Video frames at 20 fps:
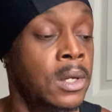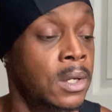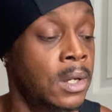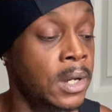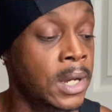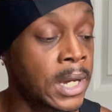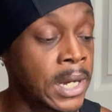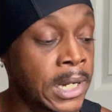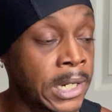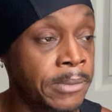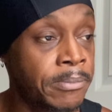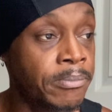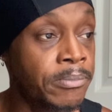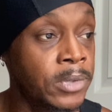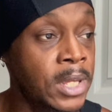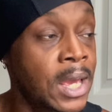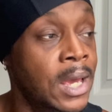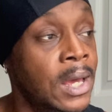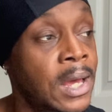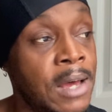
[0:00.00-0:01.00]

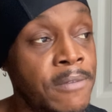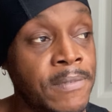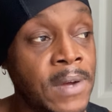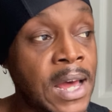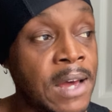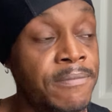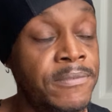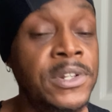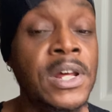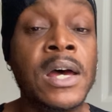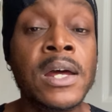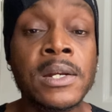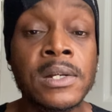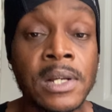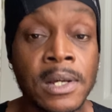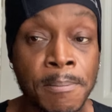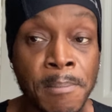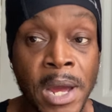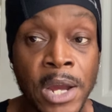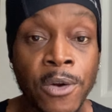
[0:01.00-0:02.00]
I've done
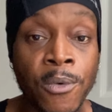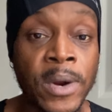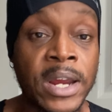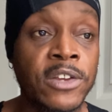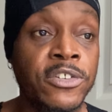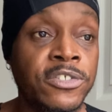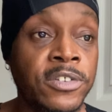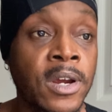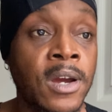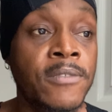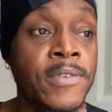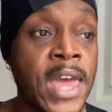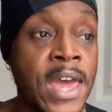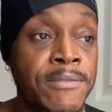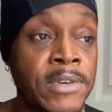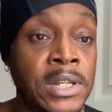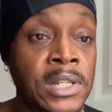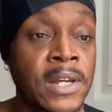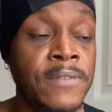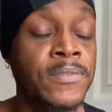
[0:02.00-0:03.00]
my great share of
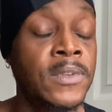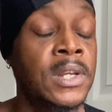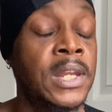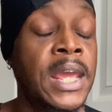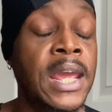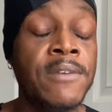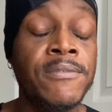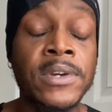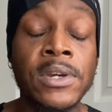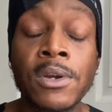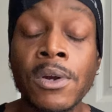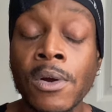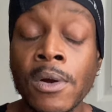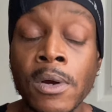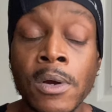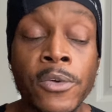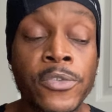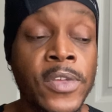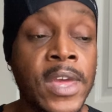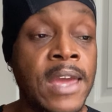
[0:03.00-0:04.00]
heavy lifting, heavy
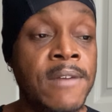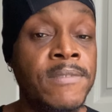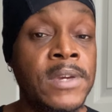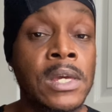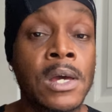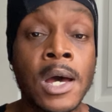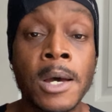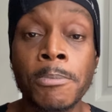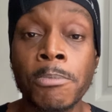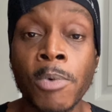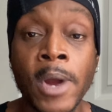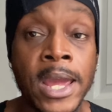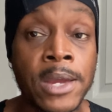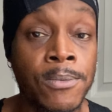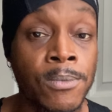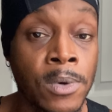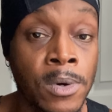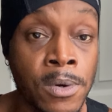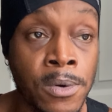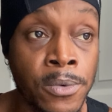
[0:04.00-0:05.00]
curls, heavy upright
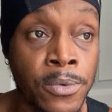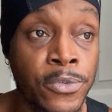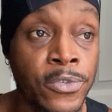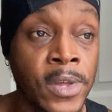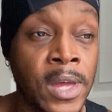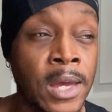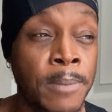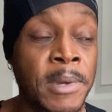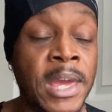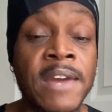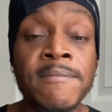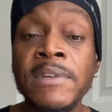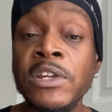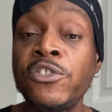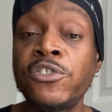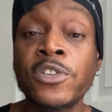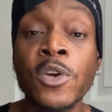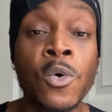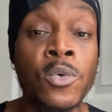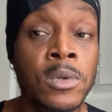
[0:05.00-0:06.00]
rows, heavy
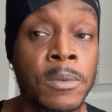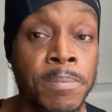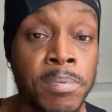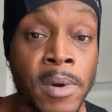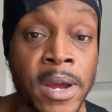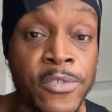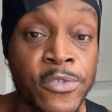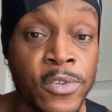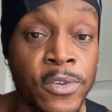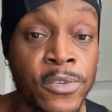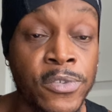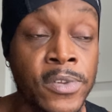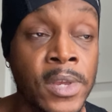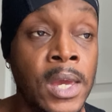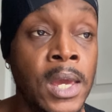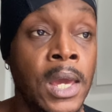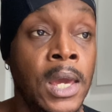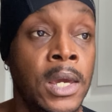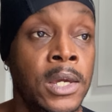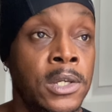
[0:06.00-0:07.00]
shoulder presses,
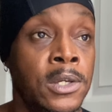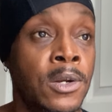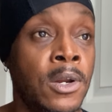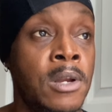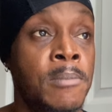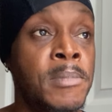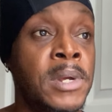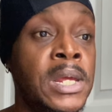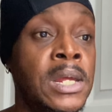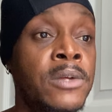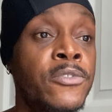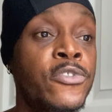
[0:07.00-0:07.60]
you know what I mean?